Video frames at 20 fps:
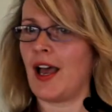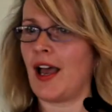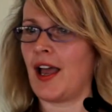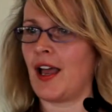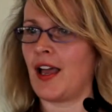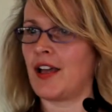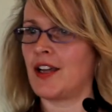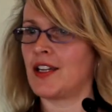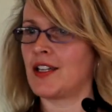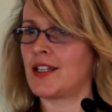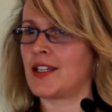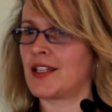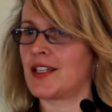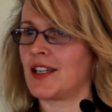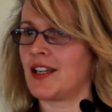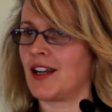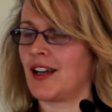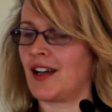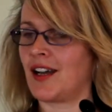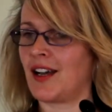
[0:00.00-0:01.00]

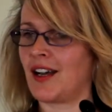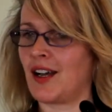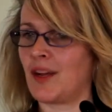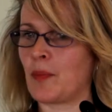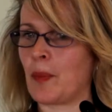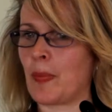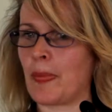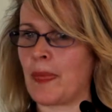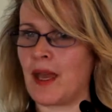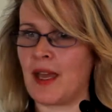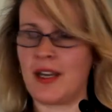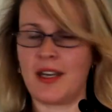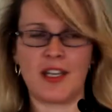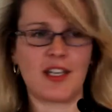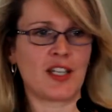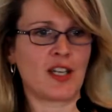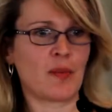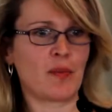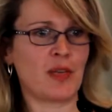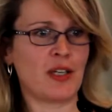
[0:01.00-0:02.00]
and
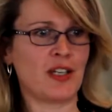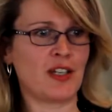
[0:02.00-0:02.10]
end up